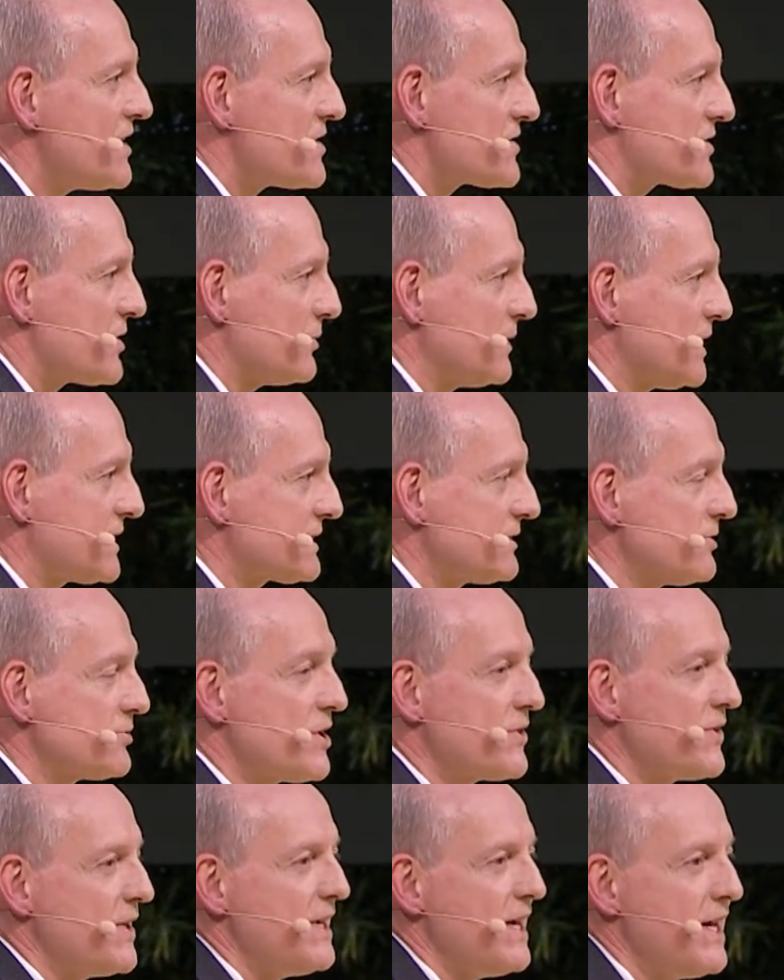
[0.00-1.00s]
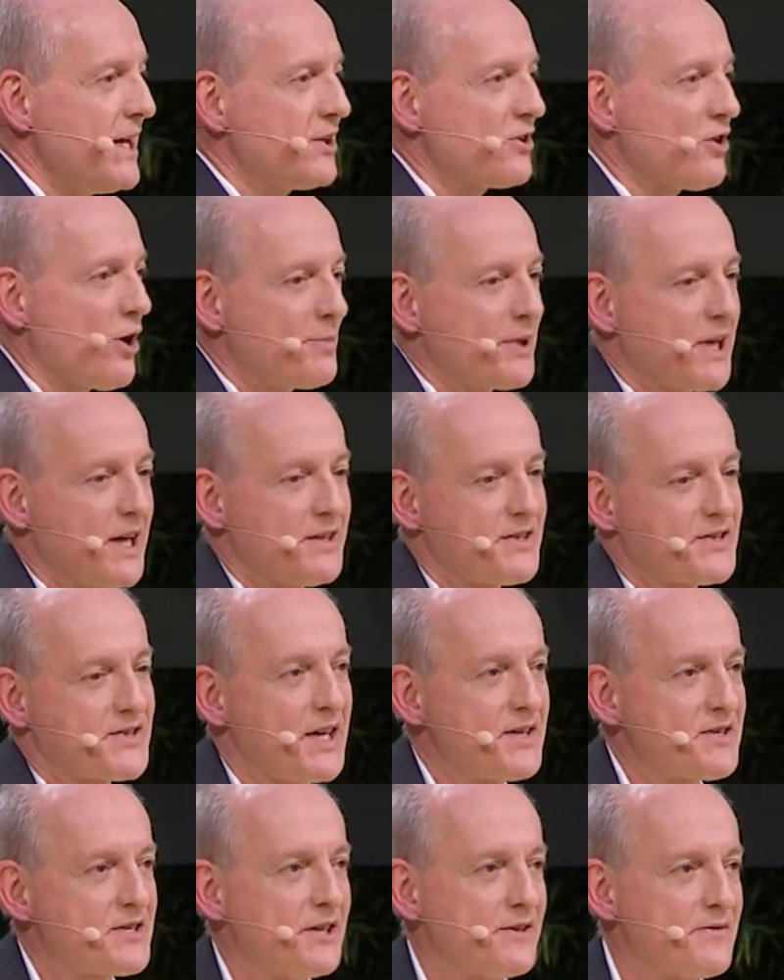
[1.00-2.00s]
So let's look at the economic
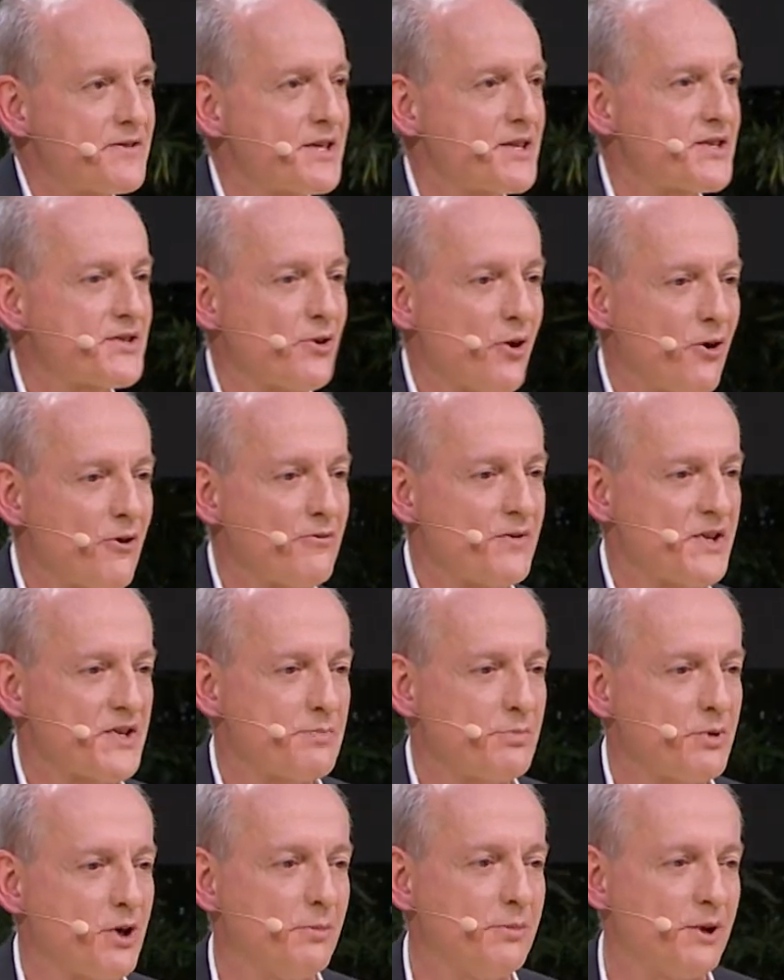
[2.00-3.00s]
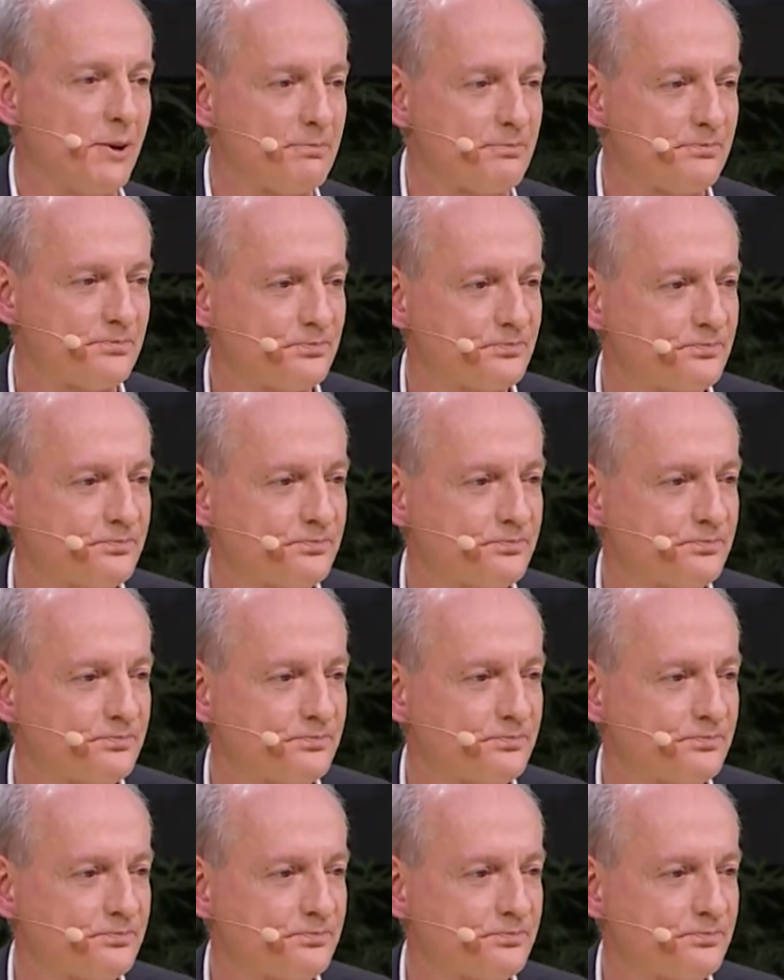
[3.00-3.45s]
incentives to solve this problem,